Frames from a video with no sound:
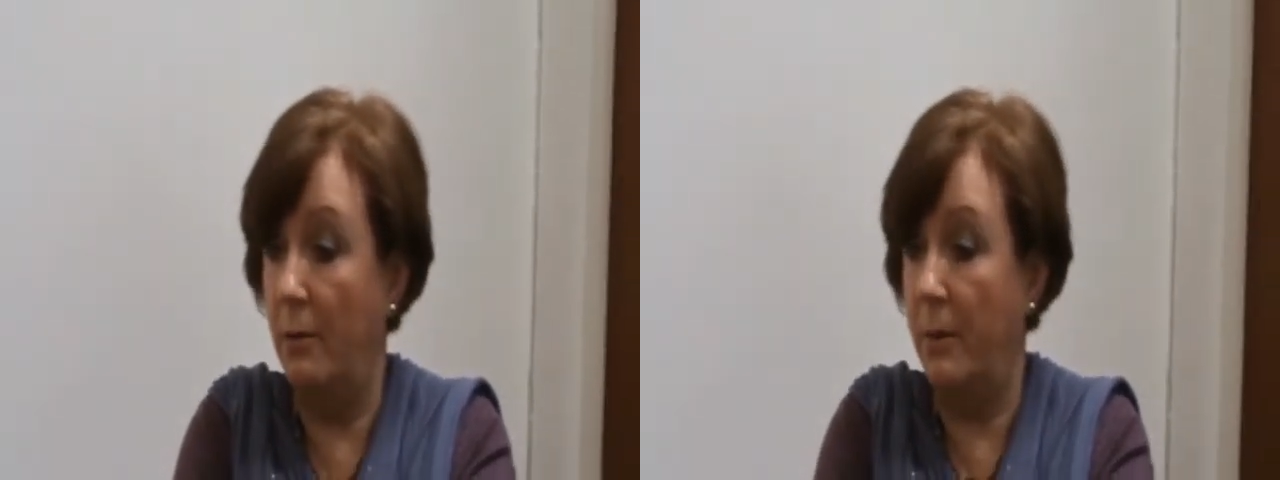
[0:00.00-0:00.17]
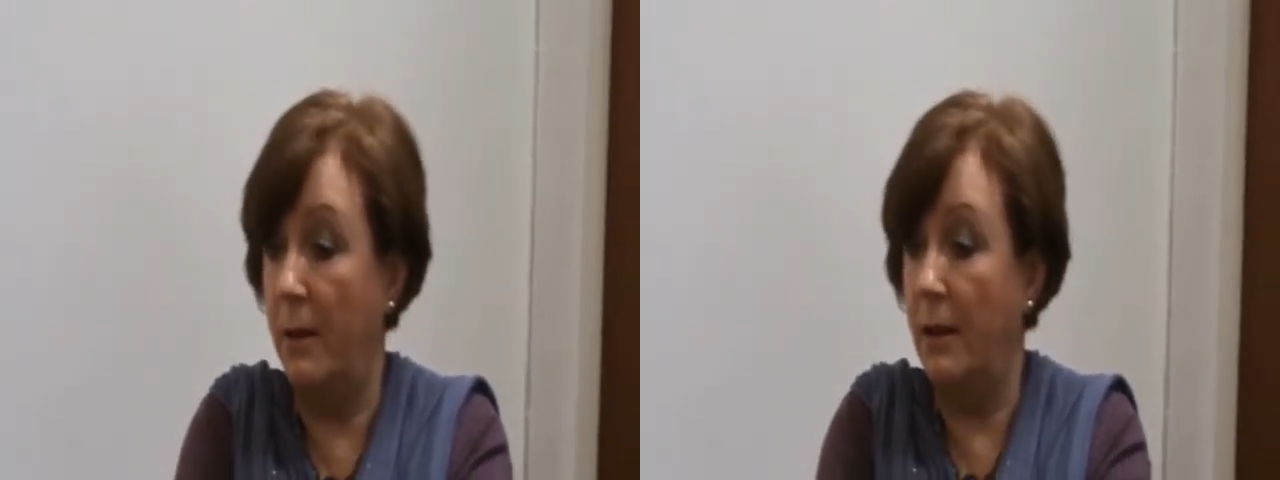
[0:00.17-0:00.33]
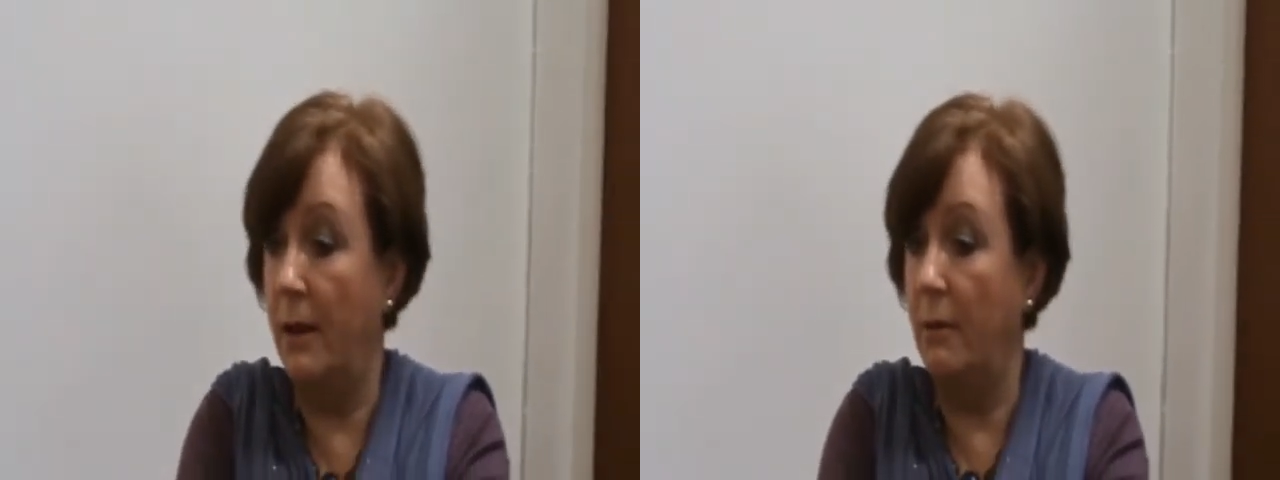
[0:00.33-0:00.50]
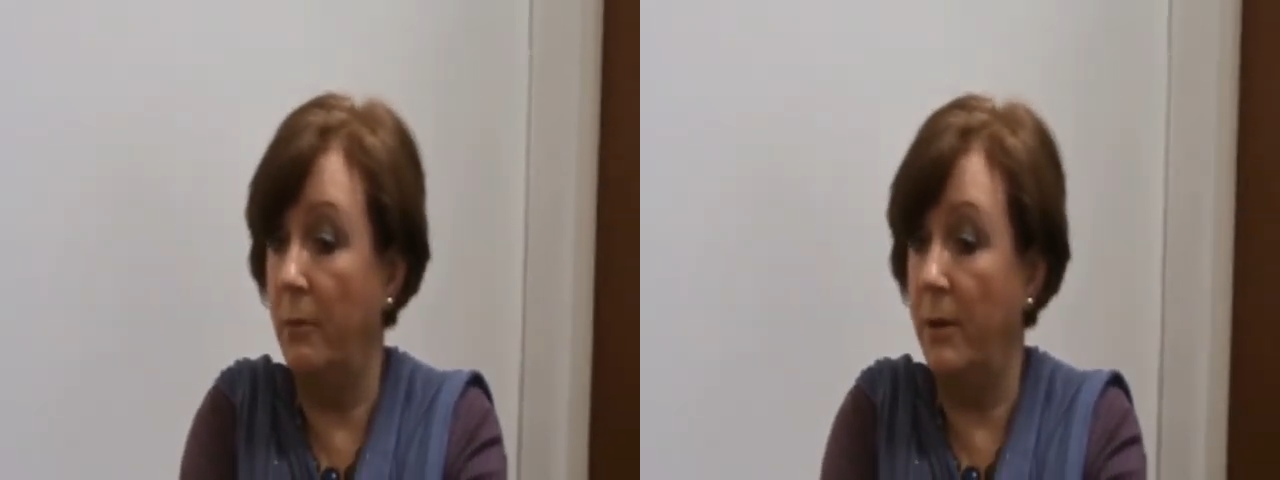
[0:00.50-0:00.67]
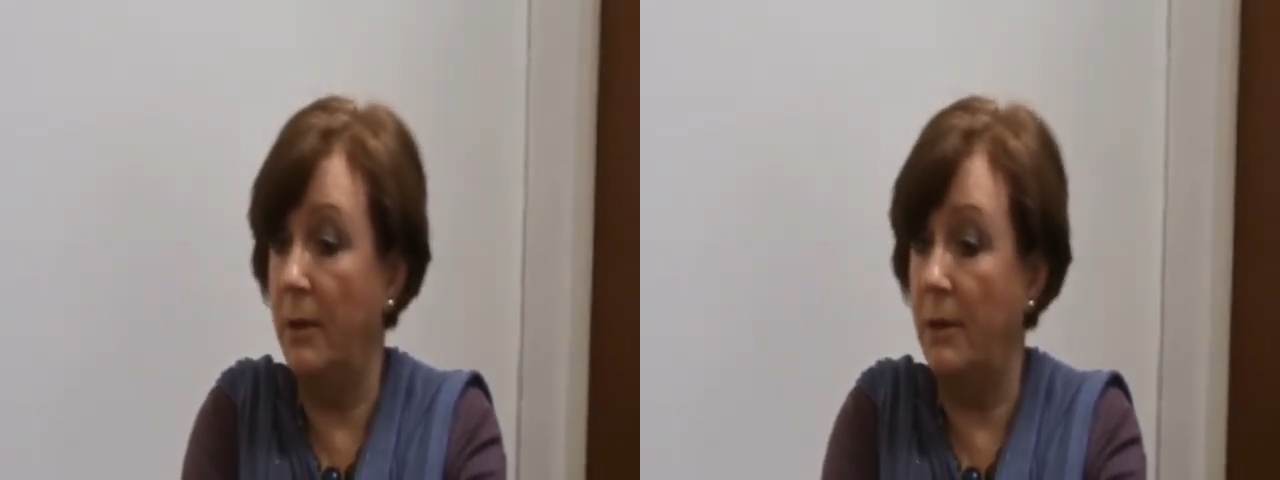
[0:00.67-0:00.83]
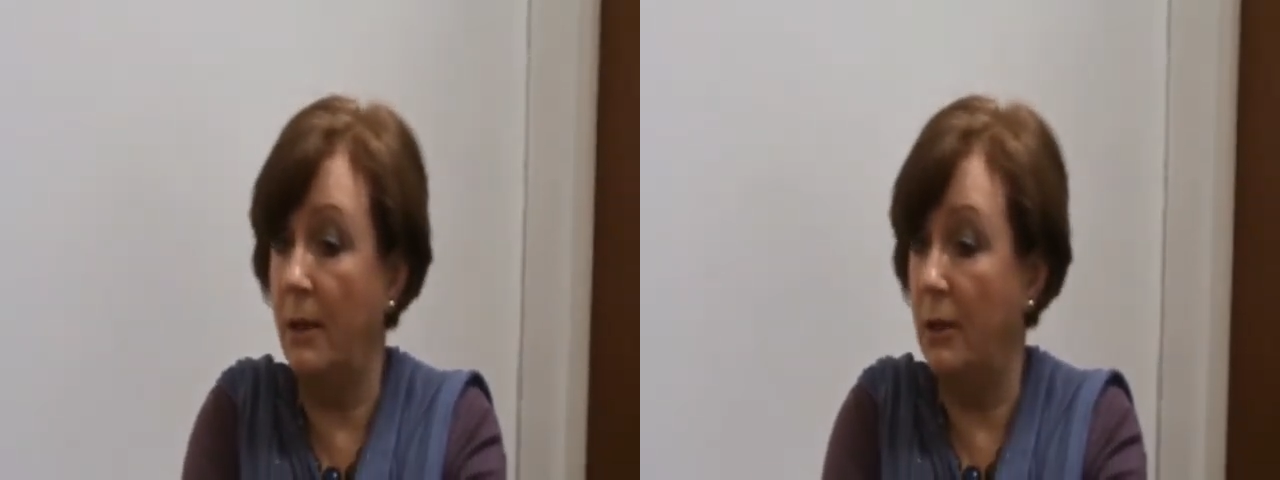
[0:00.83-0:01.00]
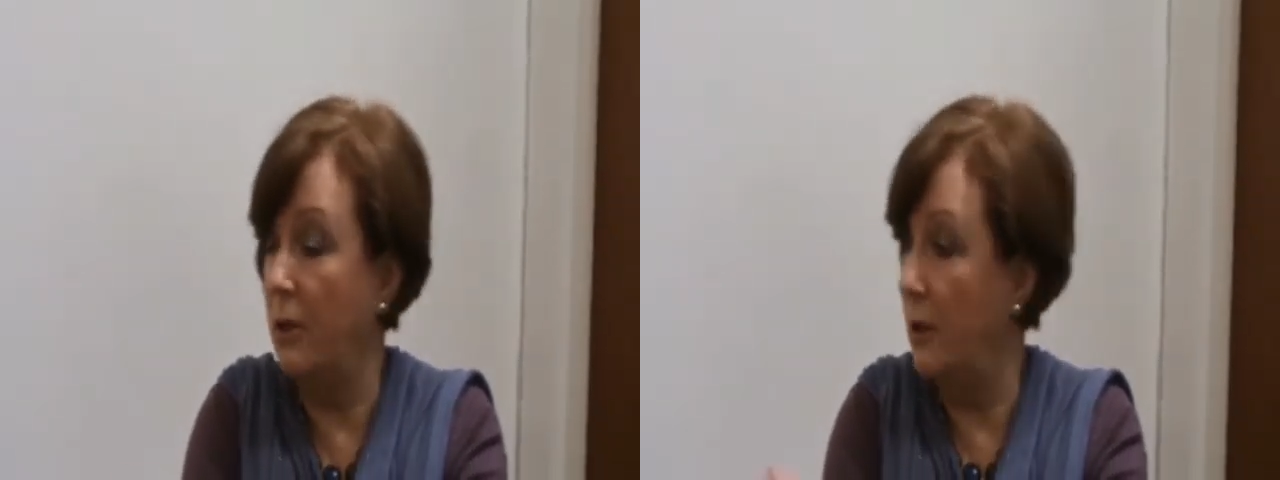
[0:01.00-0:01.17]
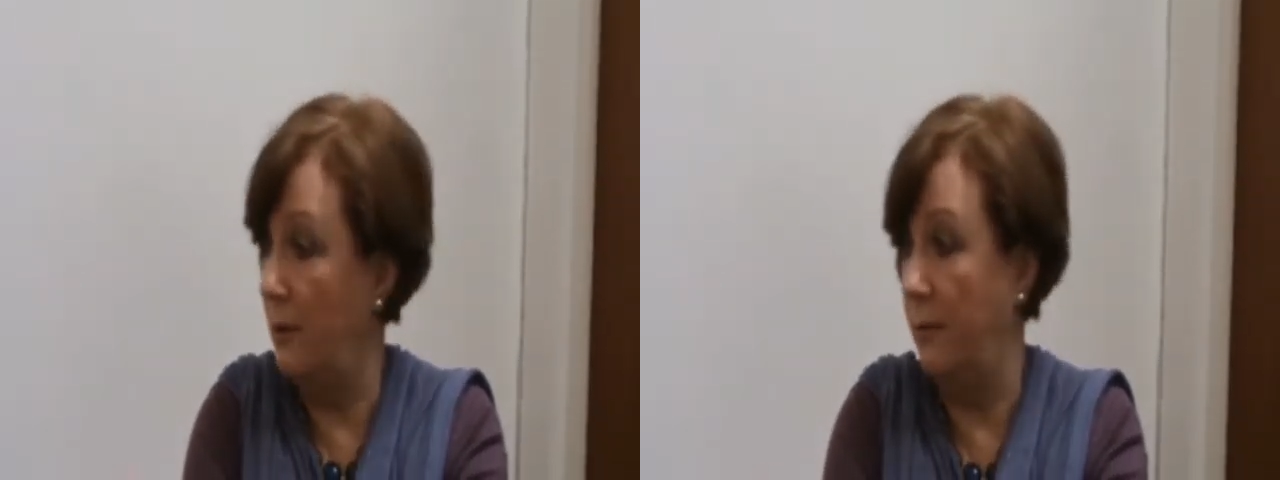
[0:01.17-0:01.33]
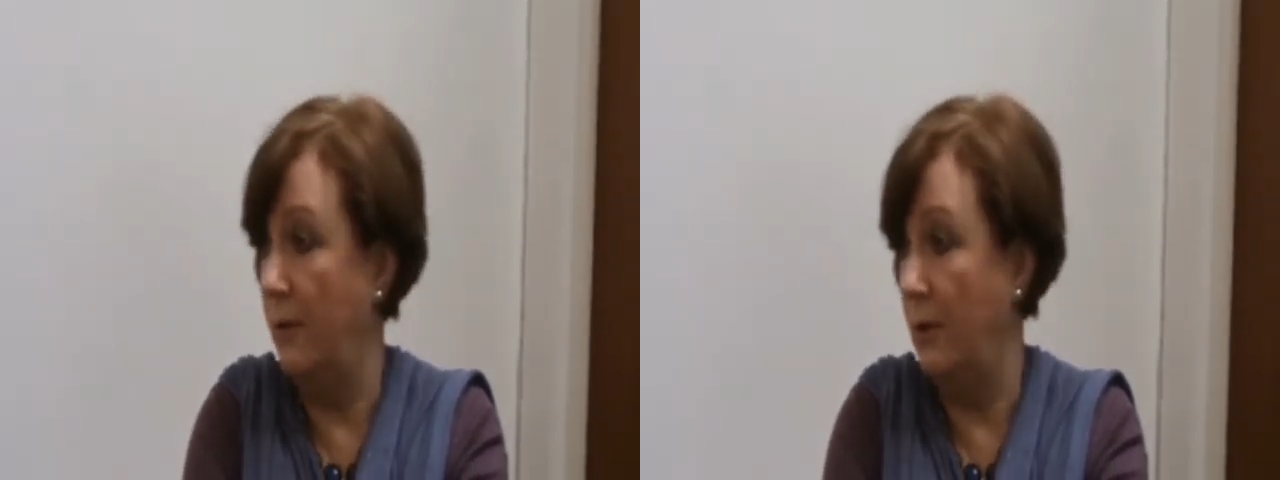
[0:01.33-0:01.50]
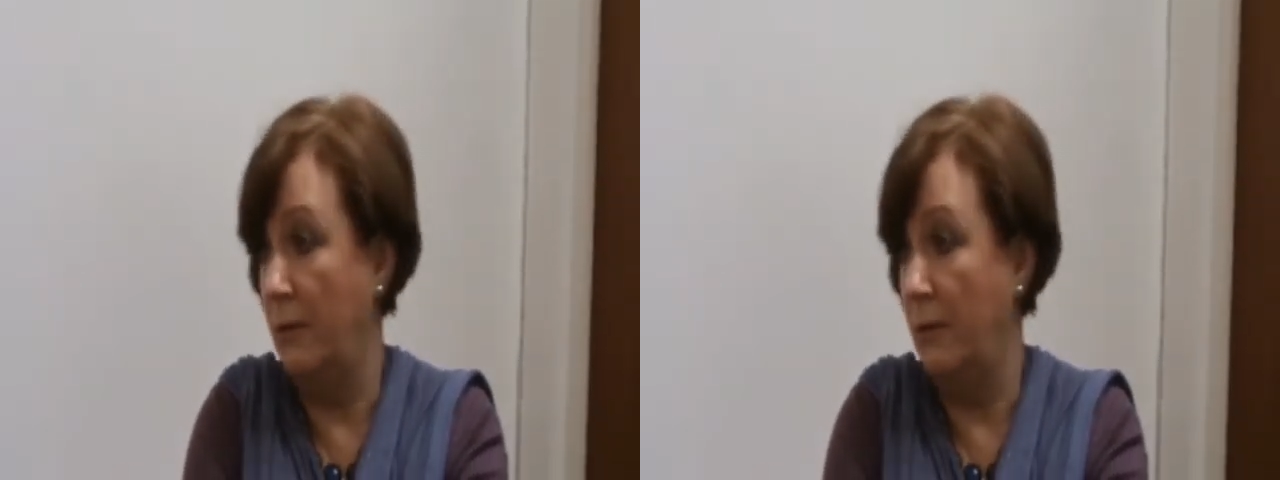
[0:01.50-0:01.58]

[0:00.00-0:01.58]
and that will be such a difference,